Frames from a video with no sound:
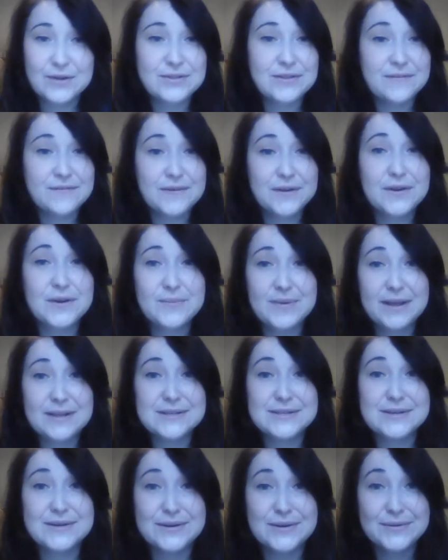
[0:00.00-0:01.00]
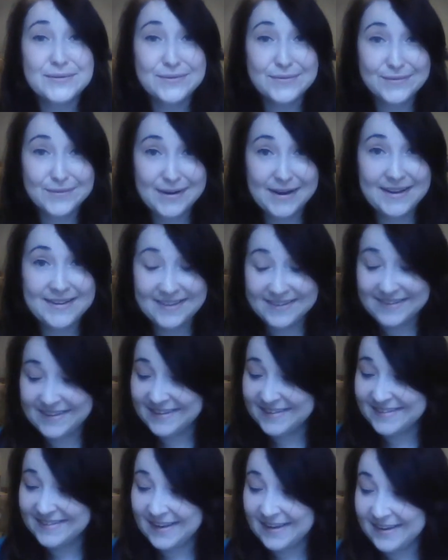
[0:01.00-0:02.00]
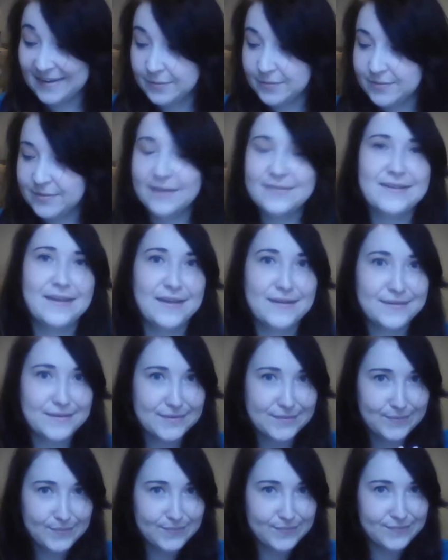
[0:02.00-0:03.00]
The finger paints are great. They taste, not taste.